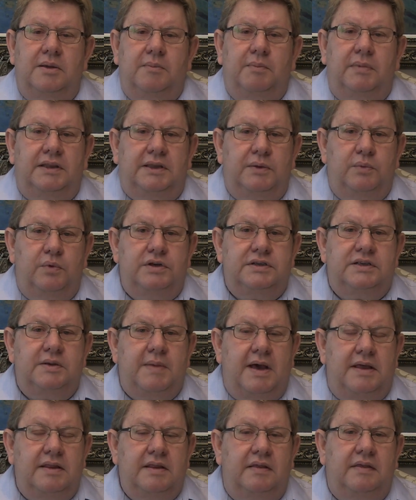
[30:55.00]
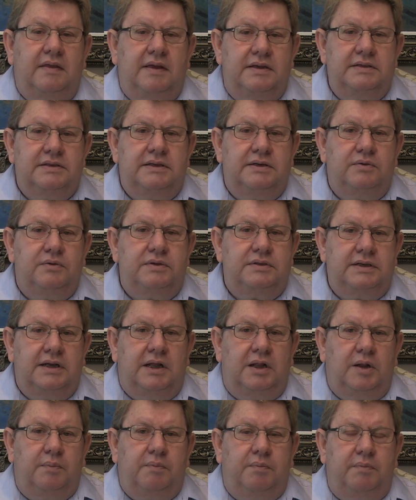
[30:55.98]
But there were some other things that also
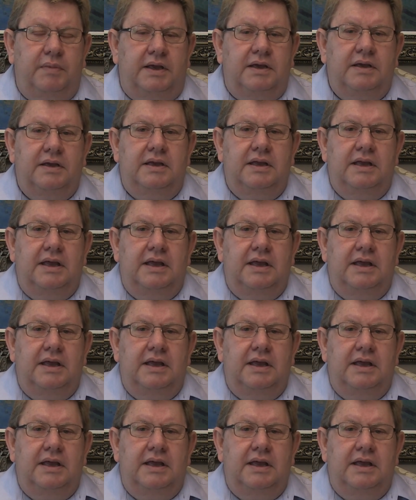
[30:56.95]
helped me.